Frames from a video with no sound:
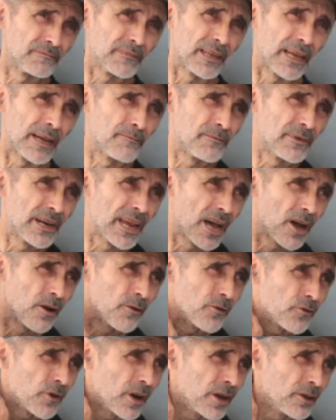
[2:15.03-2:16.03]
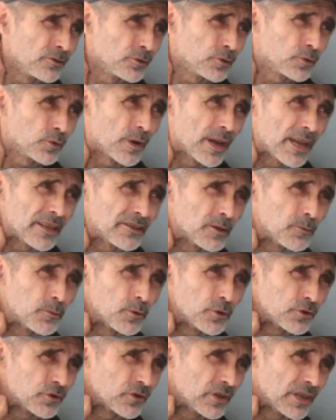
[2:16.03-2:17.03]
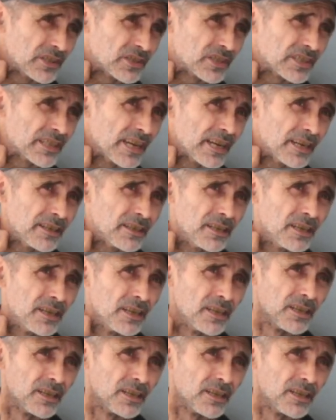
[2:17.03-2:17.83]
I'm now around 200 portraits done,